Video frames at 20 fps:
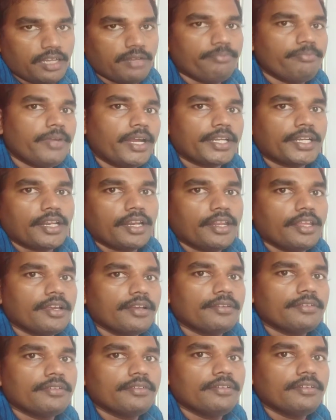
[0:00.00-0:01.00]
bacteria.
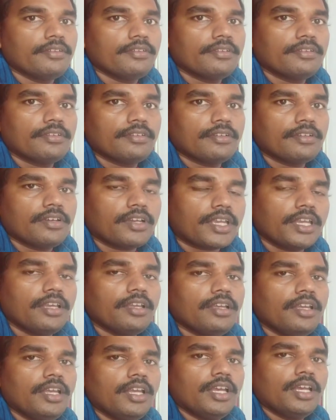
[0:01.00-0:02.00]
Okay,
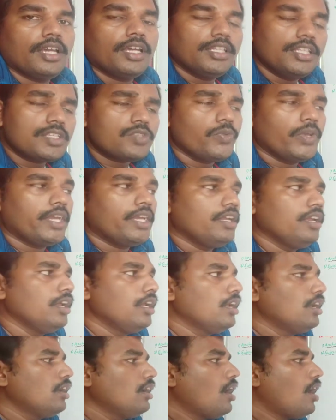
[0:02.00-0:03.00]
in this way,
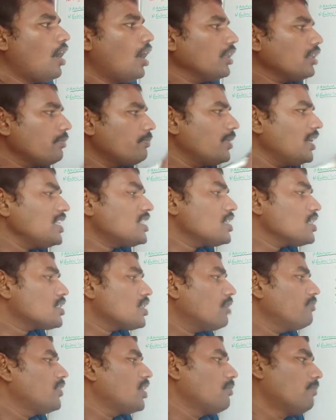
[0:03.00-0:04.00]
on the basis
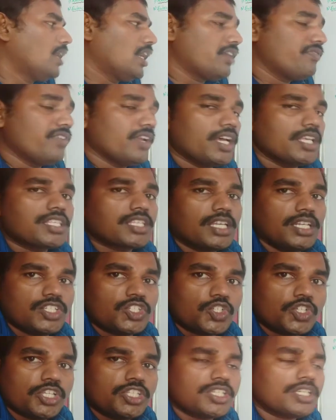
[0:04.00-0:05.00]
of their morphological
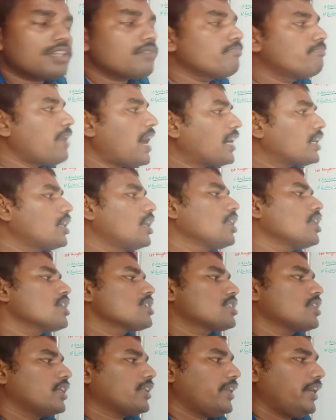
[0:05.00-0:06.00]
structure, bacteria
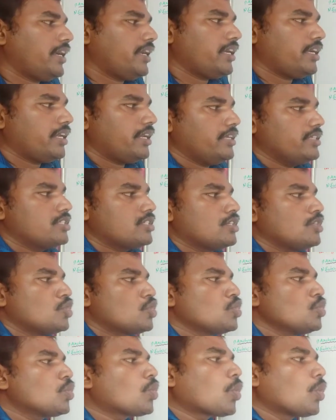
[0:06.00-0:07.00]
are categorized
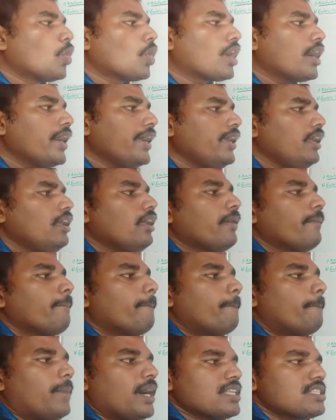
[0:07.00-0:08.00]
into cocci,
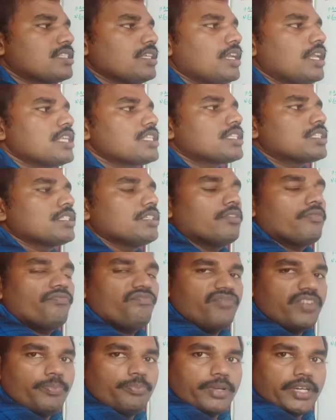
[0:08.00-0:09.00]
bacillus,
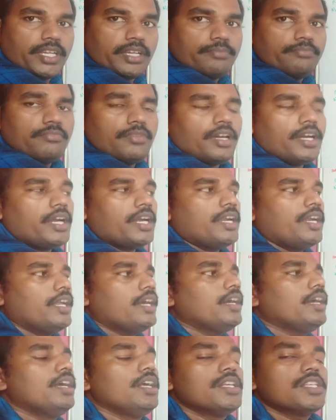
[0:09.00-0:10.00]
vibrio, and
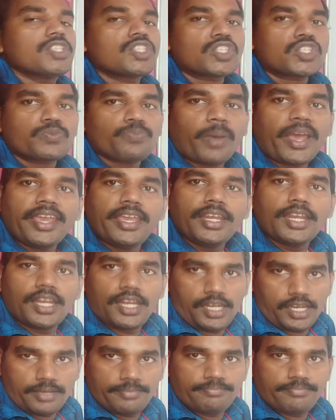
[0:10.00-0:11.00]

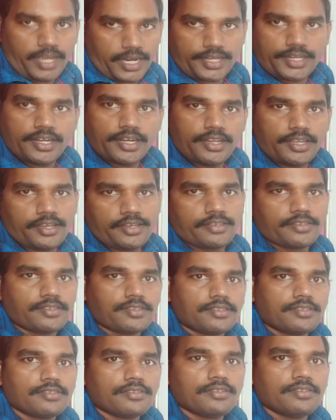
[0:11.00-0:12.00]
spirillum bacteria.
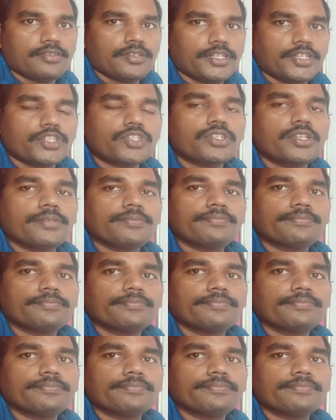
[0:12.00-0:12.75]
Understand?